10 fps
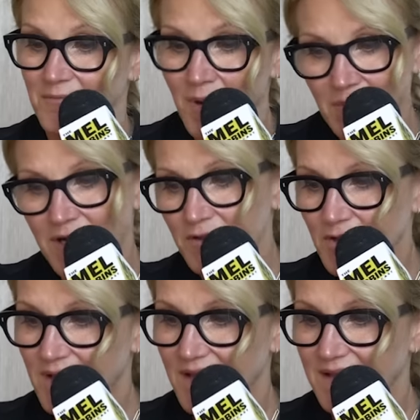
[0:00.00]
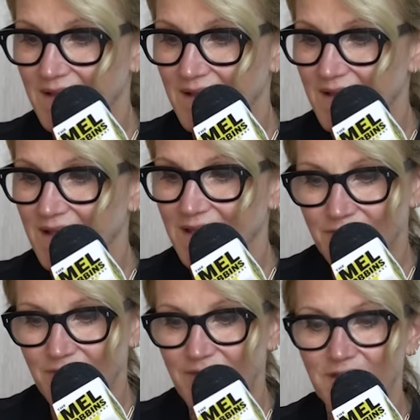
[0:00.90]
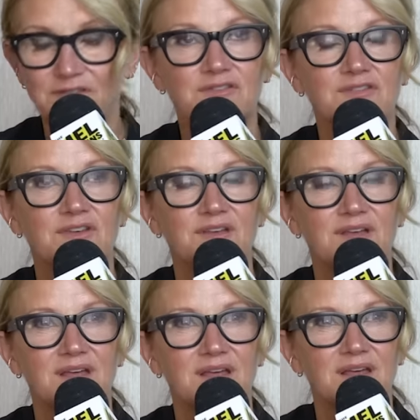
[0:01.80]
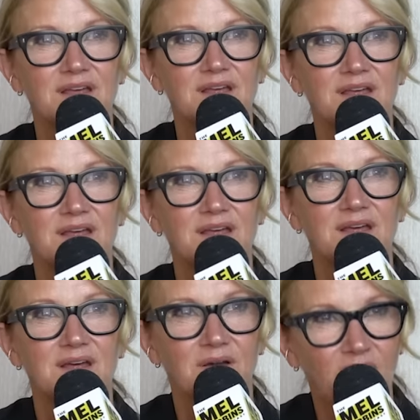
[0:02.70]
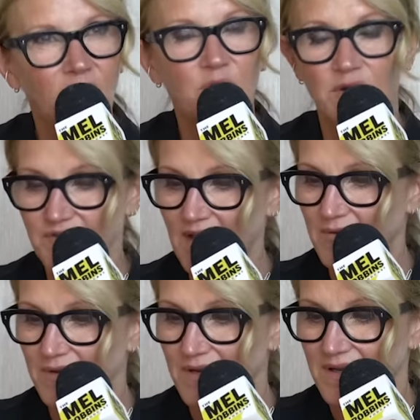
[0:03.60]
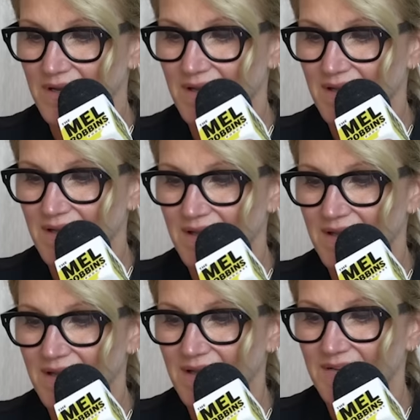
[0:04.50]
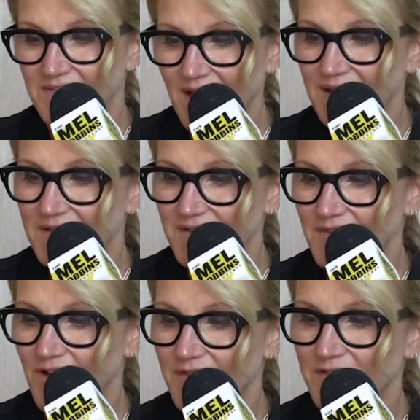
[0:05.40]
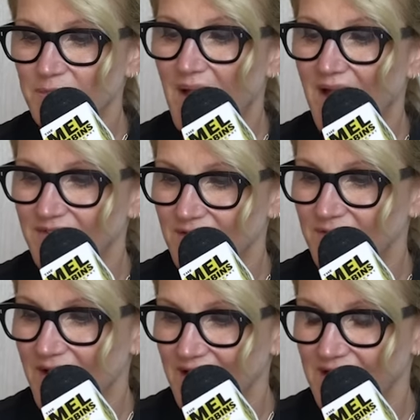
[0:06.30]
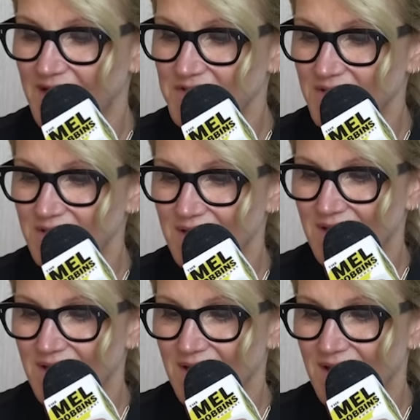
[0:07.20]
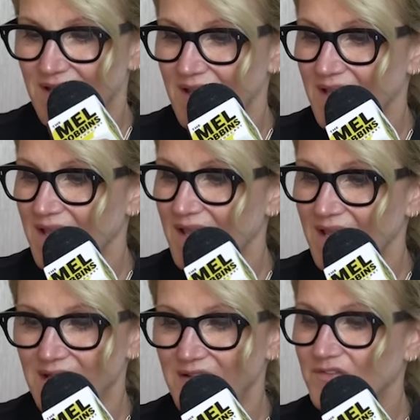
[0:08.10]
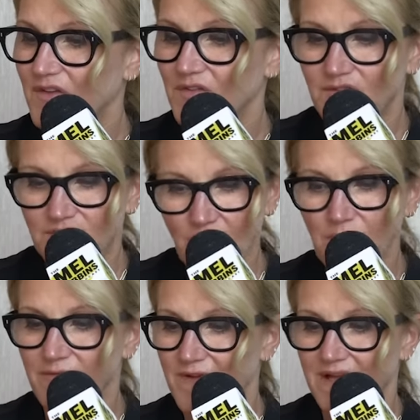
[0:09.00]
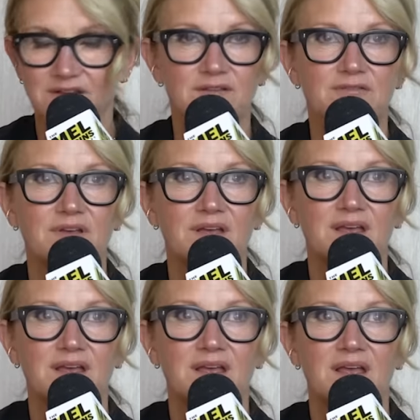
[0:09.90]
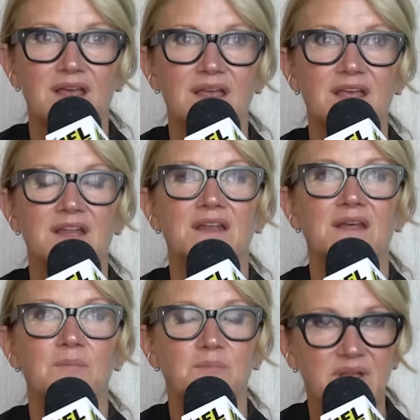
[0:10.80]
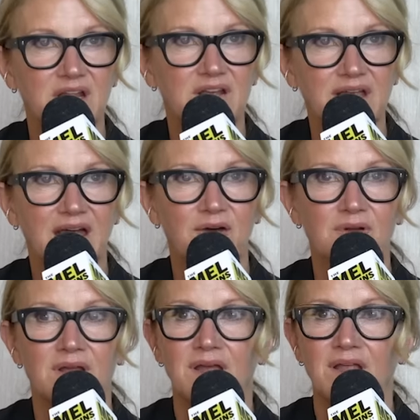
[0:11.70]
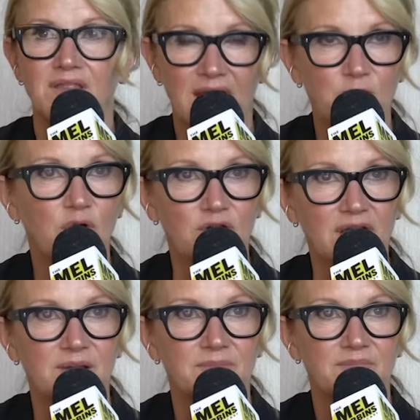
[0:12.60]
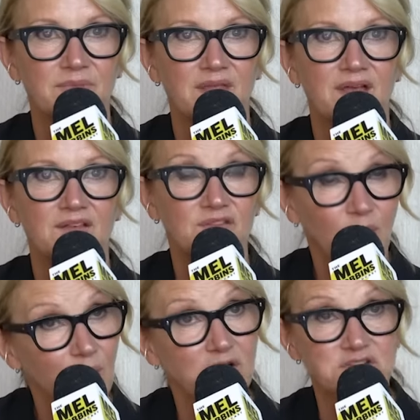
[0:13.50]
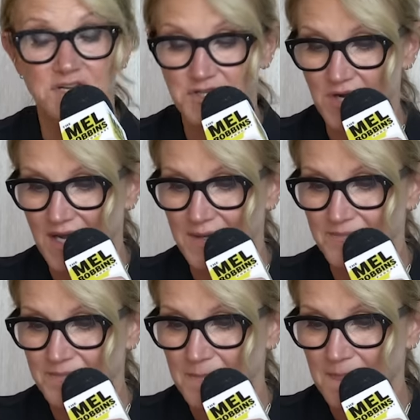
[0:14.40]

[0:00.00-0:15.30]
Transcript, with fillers: what would it look like if this all works out? Scientists call this positive ideation. It is so effective in beating down that worry. So I want you to try it.